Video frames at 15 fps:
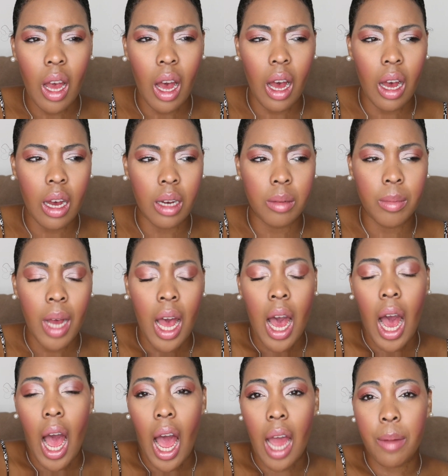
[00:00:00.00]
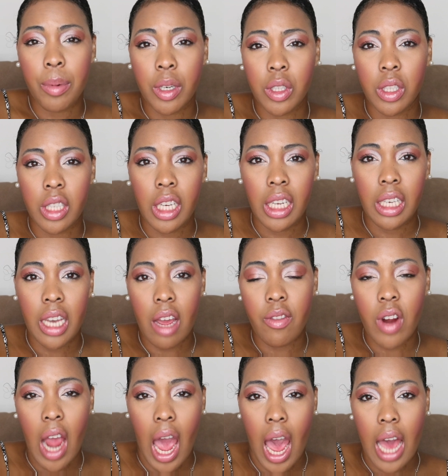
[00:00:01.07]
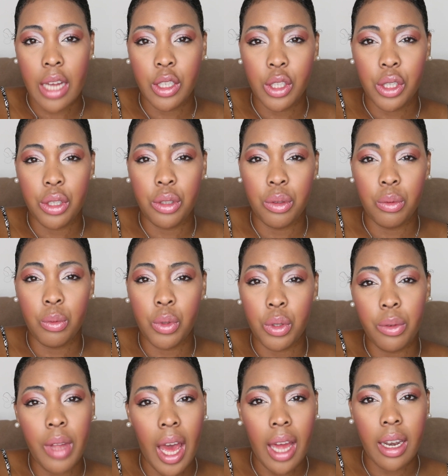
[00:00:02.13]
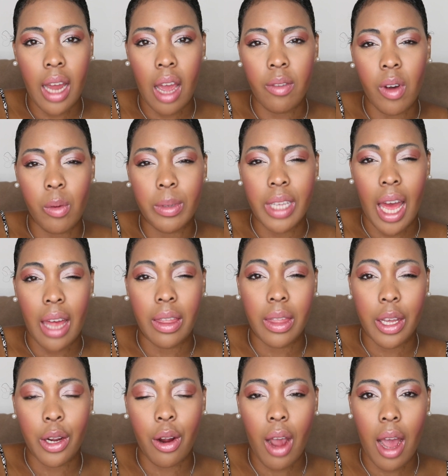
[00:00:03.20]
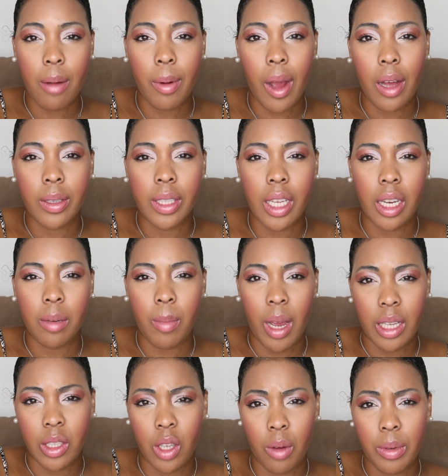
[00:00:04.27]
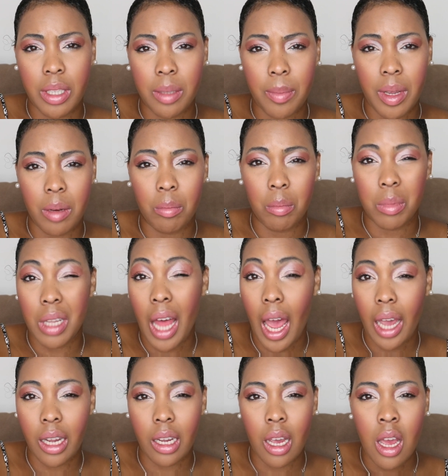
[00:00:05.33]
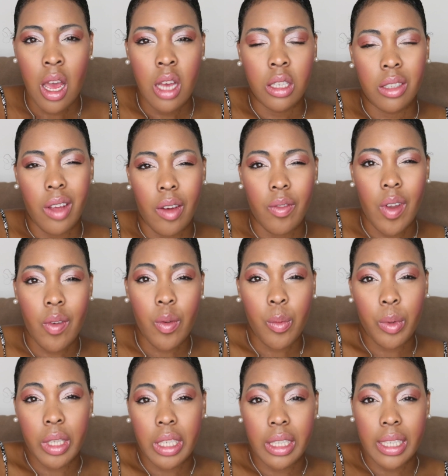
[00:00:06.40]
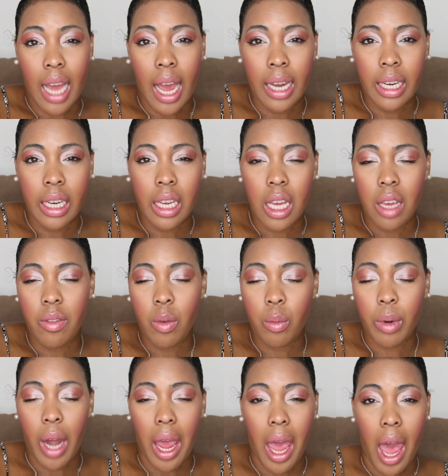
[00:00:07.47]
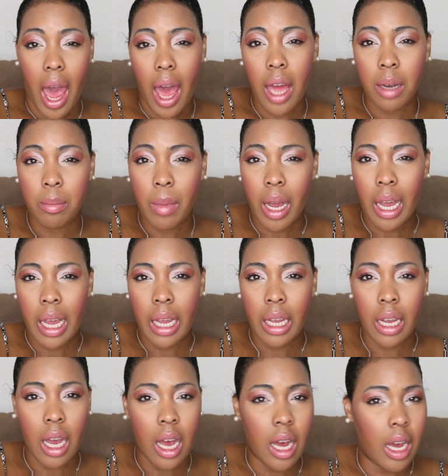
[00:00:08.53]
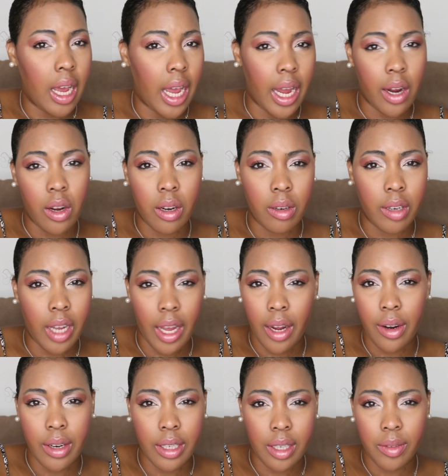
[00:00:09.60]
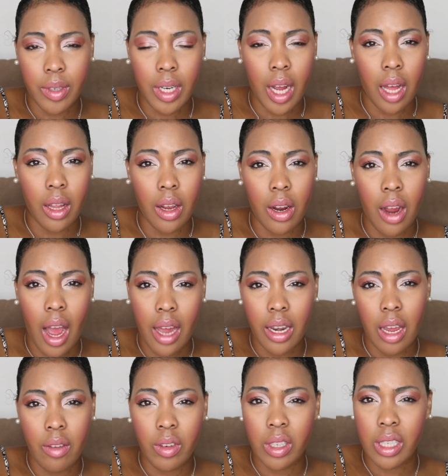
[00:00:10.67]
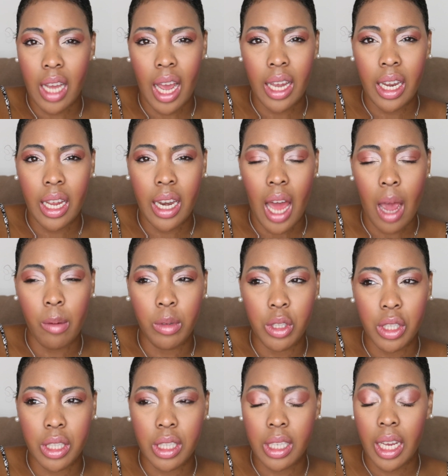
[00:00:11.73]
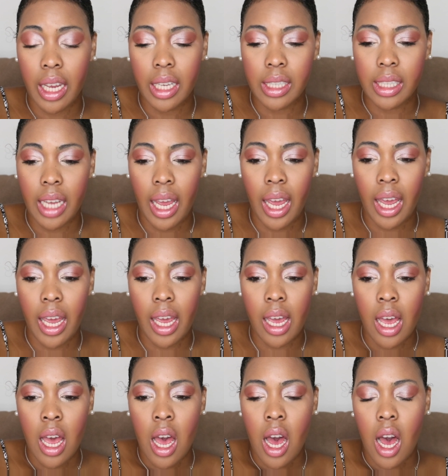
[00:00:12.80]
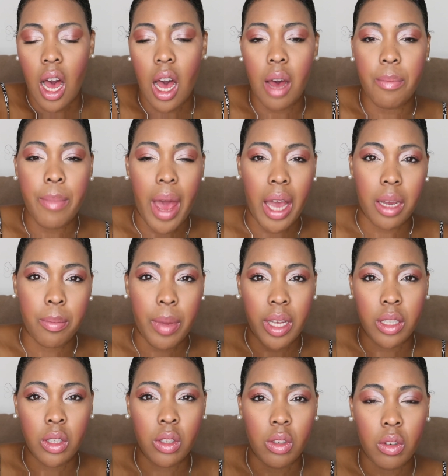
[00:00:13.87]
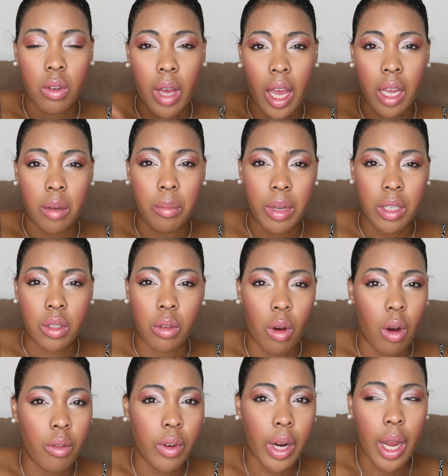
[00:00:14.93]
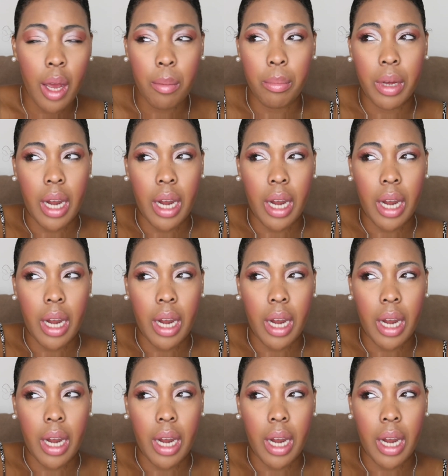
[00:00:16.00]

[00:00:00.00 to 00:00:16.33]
Um, I personally never had to do that. I've always had thicker eyebrows, and mine's always been black. So I've never really dyed it. Even when I had my uh, hair care a different color, I never dyed it. I would just get a, a MAC pencil and pencil over it.